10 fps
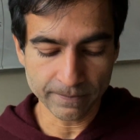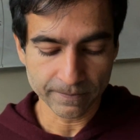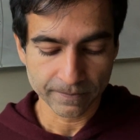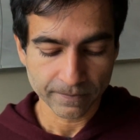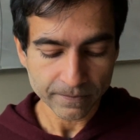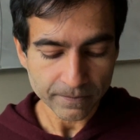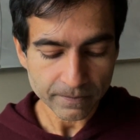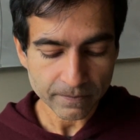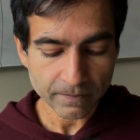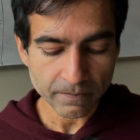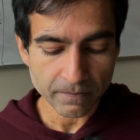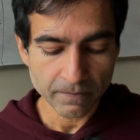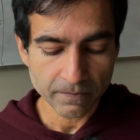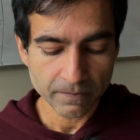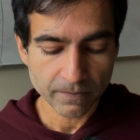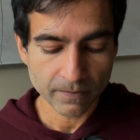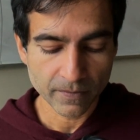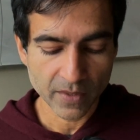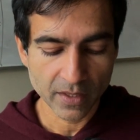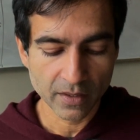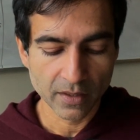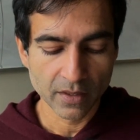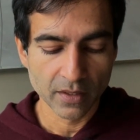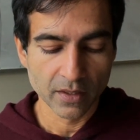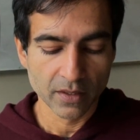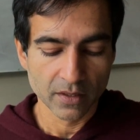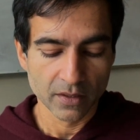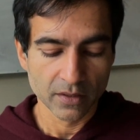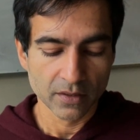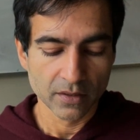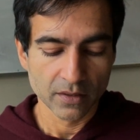Nobody speaks.